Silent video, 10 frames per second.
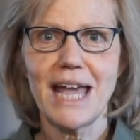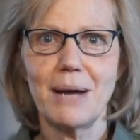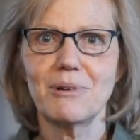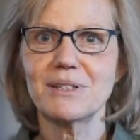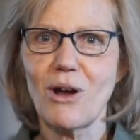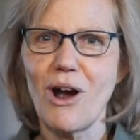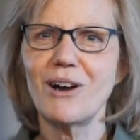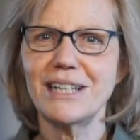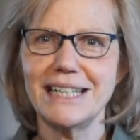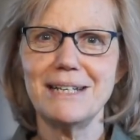cameras
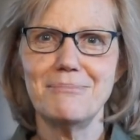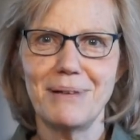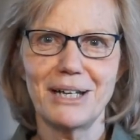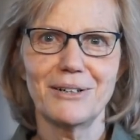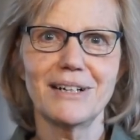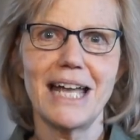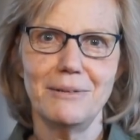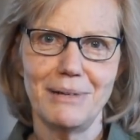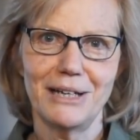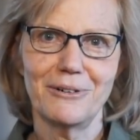are getting better
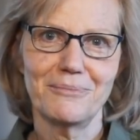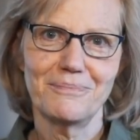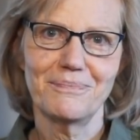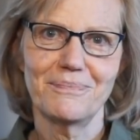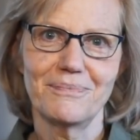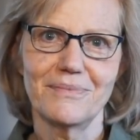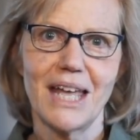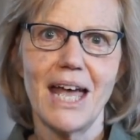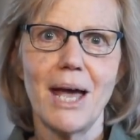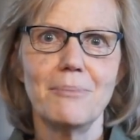and better.
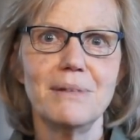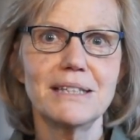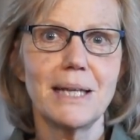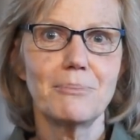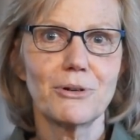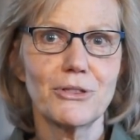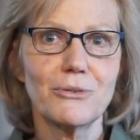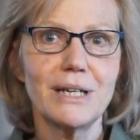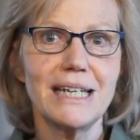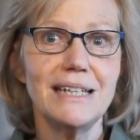Myth number
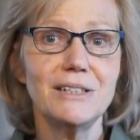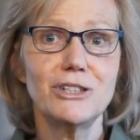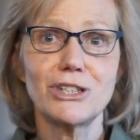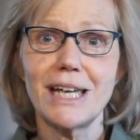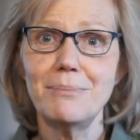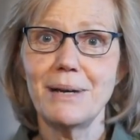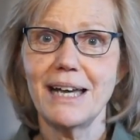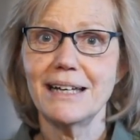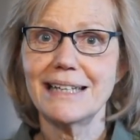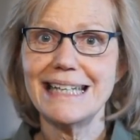three,
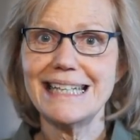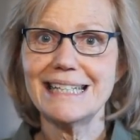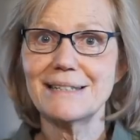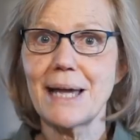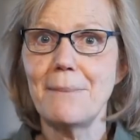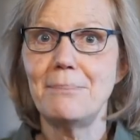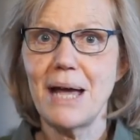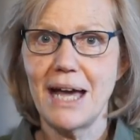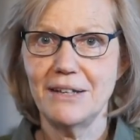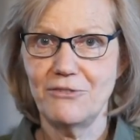JPEG is a
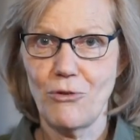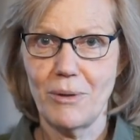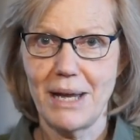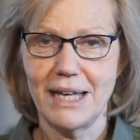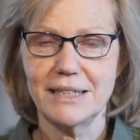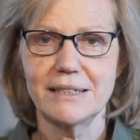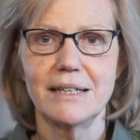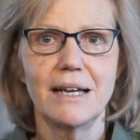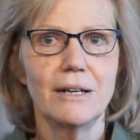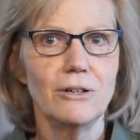bad format.
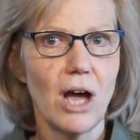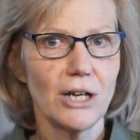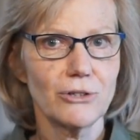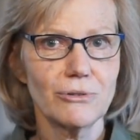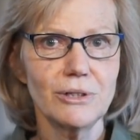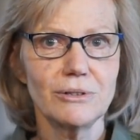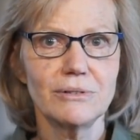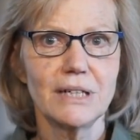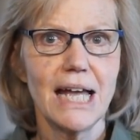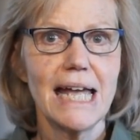Not
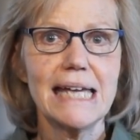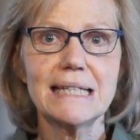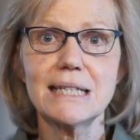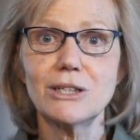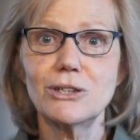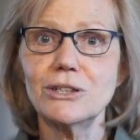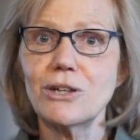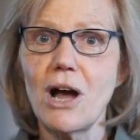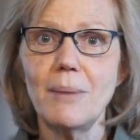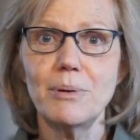true. It's a good
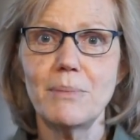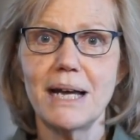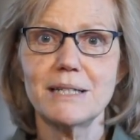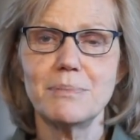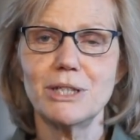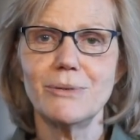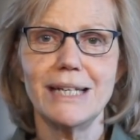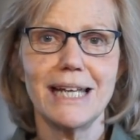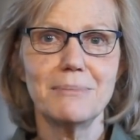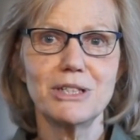compromise
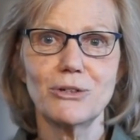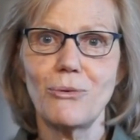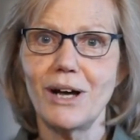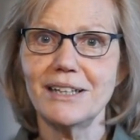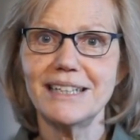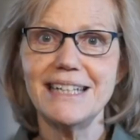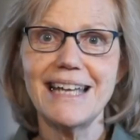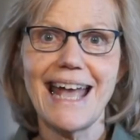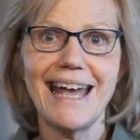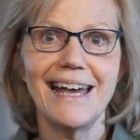between image quality
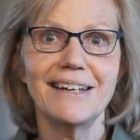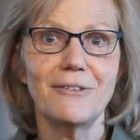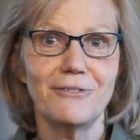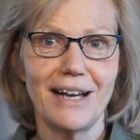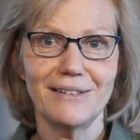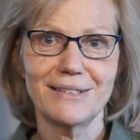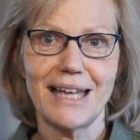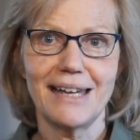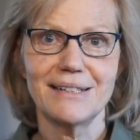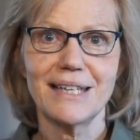and file
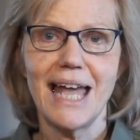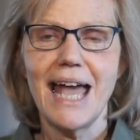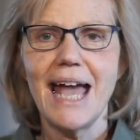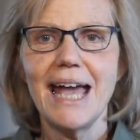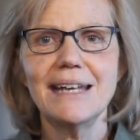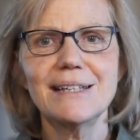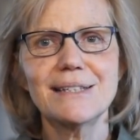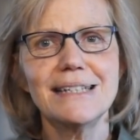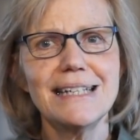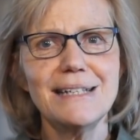size, and it's
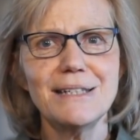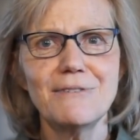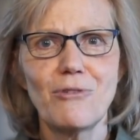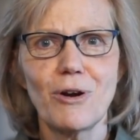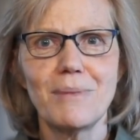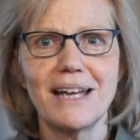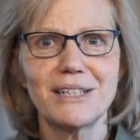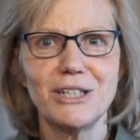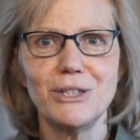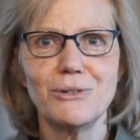an easy format
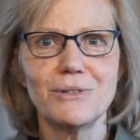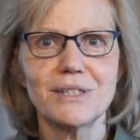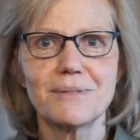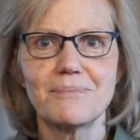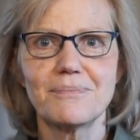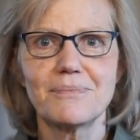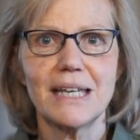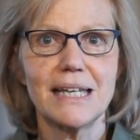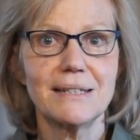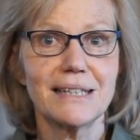to use.
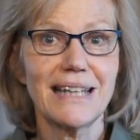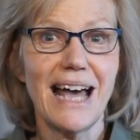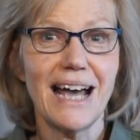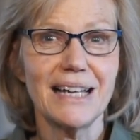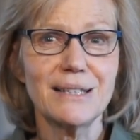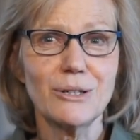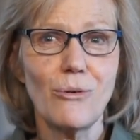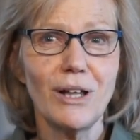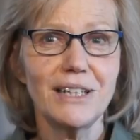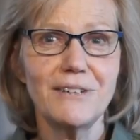Is it the highest
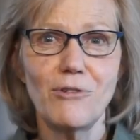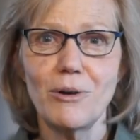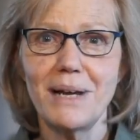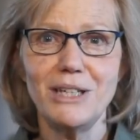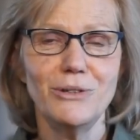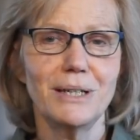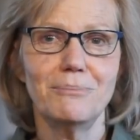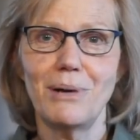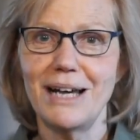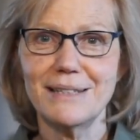quality format you can
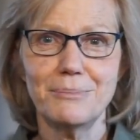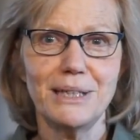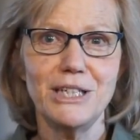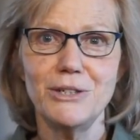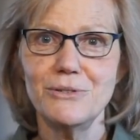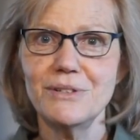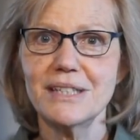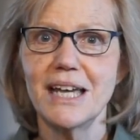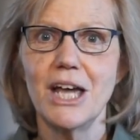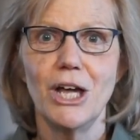possibly use?
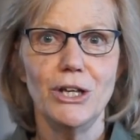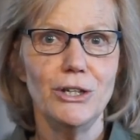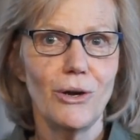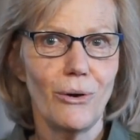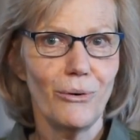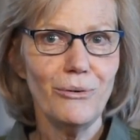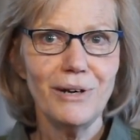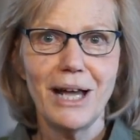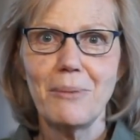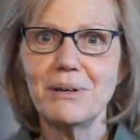No,
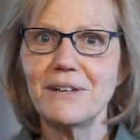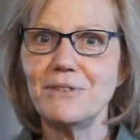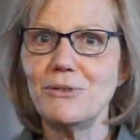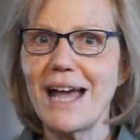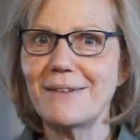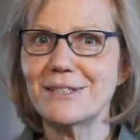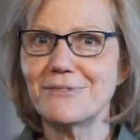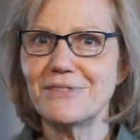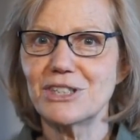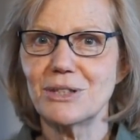but if you have
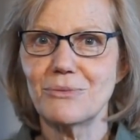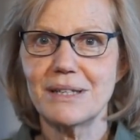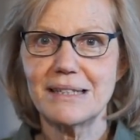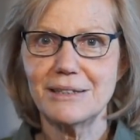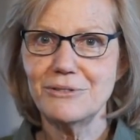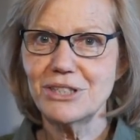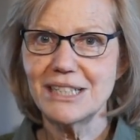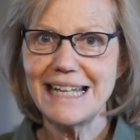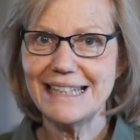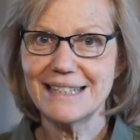sufficient
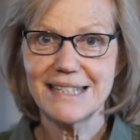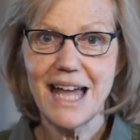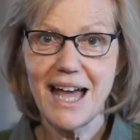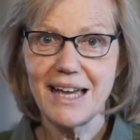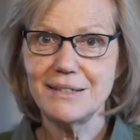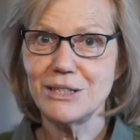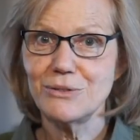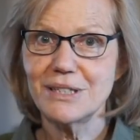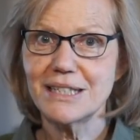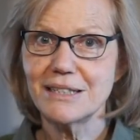resolution and size, you
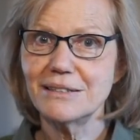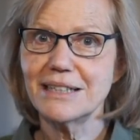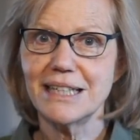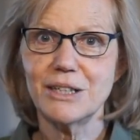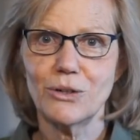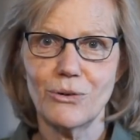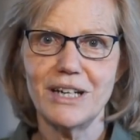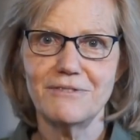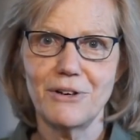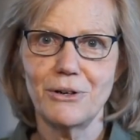still get
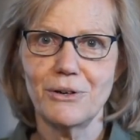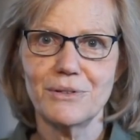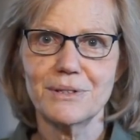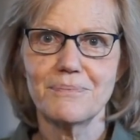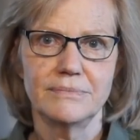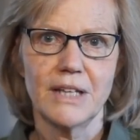great photos.